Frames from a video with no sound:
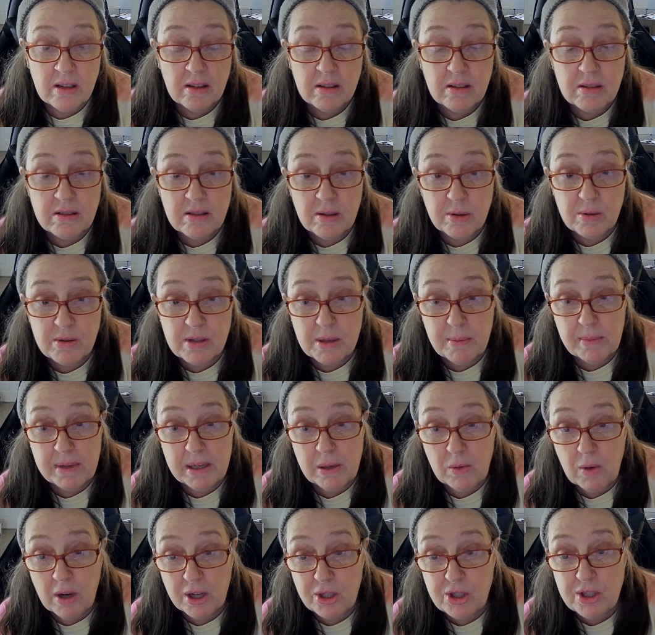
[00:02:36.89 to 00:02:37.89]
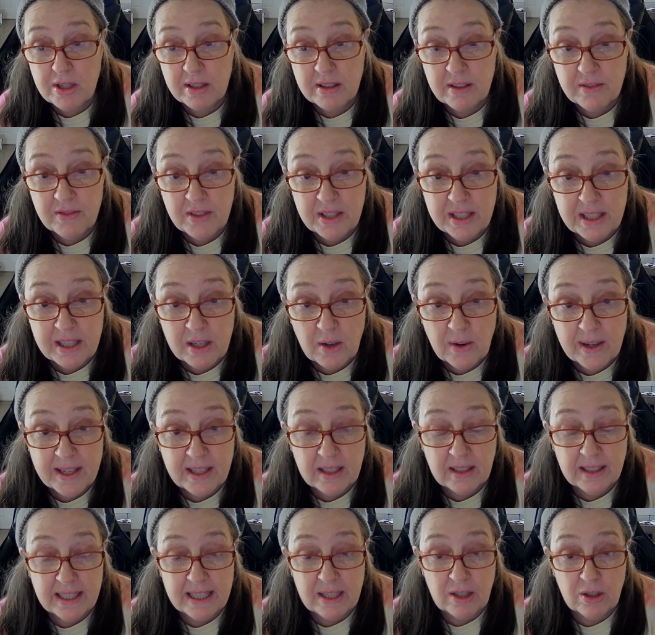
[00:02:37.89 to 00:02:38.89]
So somebody watching the video at a
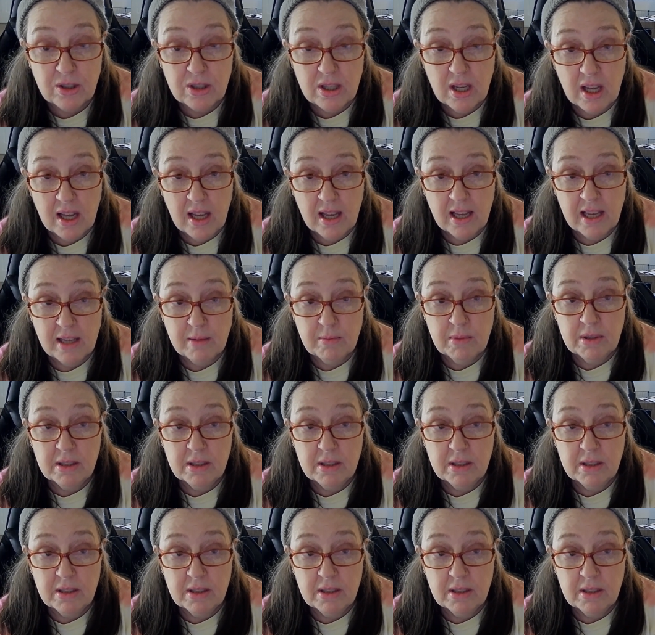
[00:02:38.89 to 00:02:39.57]
later time,